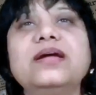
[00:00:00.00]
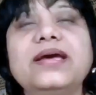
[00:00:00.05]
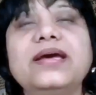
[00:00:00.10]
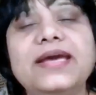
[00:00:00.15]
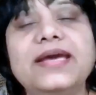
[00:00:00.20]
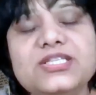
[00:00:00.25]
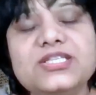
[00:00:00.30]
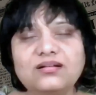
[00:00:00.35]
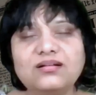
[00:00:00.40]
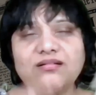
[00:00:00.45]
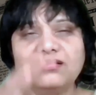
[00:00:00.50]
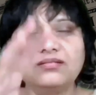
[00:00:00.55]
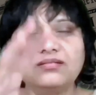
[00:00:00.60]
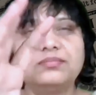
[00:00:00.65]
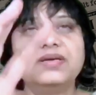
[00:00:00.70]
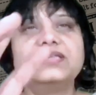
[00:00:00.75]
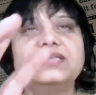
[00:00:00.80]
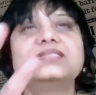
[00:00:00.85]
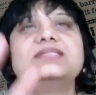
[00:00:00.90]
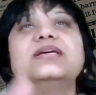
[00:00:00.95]
Is there
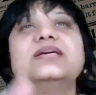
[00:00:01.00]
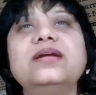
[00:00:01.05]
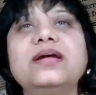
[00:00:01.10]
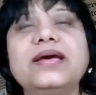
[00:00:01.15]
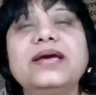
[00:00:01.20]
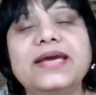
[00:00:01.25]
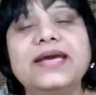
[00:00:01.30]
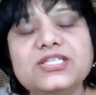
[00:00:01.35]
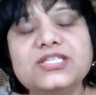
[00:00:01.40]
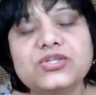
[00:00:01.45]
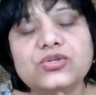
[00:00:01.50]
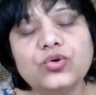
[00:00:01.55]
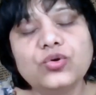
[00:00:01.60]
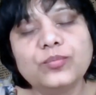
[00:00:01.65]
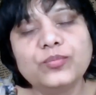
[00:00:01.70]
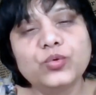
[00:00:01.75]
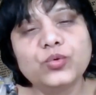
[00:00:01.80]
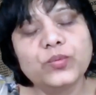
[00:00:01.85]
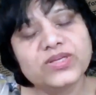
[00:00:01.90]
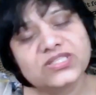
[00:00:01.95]
an age
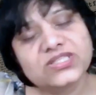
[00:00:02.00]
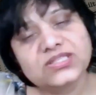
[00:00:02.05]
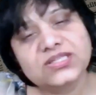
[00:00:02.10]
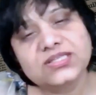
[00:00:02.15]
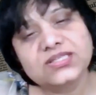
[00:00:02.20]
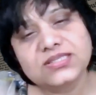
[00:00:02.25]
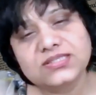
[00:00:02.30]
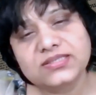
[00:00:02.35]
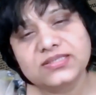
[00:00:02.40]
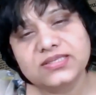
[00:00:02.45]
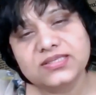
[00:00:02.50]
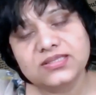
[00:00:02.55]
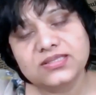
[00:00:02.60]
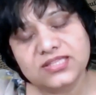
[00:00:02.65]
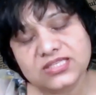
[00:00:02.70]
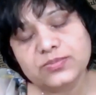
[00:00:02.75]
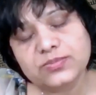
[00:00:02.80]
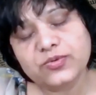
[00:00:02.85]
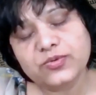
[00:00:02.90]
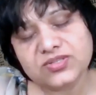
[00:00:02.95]
group to which
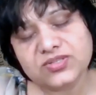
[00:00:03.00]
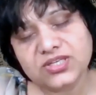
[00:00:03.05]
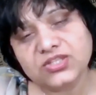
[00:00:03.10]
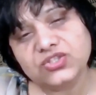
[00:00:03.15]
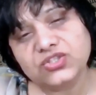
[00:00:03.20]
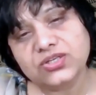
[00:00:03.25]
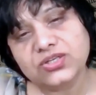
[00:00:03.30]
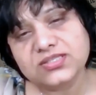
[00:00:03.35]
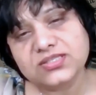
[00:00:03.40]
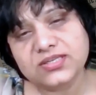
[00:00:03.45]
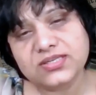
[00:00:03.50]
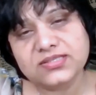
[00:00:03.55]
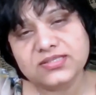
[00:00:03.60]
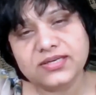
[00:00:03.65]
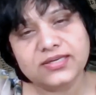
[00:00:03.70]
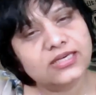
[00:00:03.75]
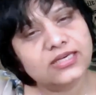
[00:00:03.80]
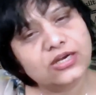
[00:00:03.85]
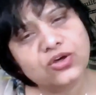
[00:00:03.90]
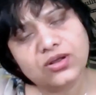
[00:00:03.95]
this procedure is
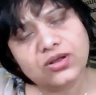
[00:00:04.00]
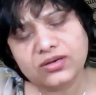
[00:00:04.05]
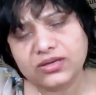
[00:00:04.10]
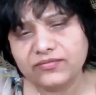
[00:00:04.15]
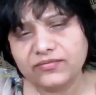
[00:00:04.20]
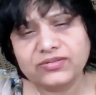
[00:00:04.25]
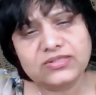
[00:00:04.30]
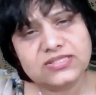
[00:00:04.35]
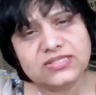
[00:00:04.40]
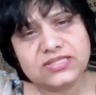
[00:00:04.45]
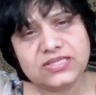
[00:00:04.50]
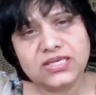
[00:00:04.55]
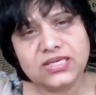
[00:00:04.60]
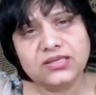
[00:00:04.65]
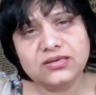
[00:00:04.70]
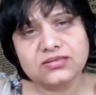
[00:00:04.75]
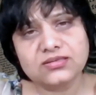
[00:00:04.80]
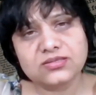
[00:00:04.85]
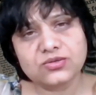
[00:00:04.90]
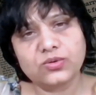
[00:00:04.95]
restricted, or even the
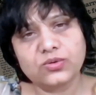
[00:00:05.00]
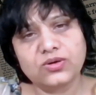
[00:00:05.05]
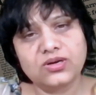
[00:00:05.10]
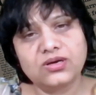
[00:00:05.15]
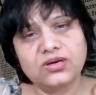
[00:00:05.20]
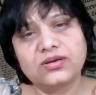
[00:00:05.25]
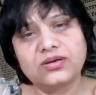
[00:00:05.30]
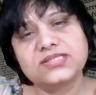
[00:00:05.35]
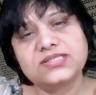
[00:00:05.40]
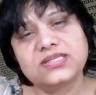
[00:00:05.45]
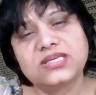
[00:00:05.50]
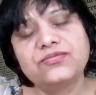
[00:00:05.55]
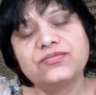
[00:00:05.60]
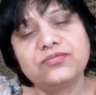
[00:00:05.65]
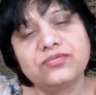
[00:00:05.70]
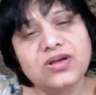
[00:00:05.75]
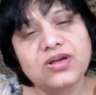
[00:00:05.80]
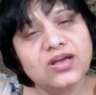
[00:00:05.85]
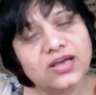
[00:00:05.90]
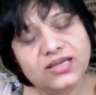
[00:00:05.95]
seniors could receive
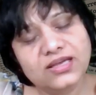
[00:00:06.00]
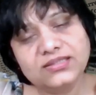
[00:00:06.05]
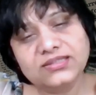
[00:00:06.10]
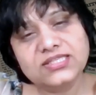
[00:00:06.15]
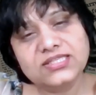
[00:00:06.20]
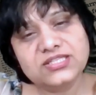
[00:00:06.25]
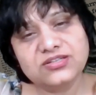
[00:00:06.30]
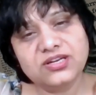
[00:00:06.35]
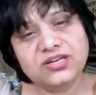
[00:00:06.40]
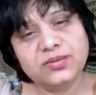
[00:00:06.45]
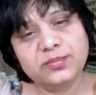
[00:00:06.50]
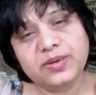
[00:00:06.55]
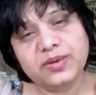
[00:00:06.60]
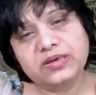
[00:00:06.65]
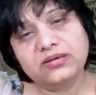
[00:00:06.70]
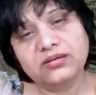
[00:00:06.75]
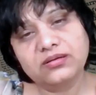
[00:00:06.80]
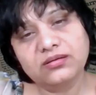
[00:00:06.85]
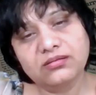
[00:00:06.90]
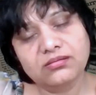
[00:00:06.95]
this
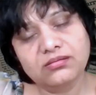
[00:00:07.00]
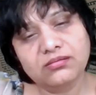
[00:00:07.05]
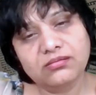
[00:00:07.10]
treatment?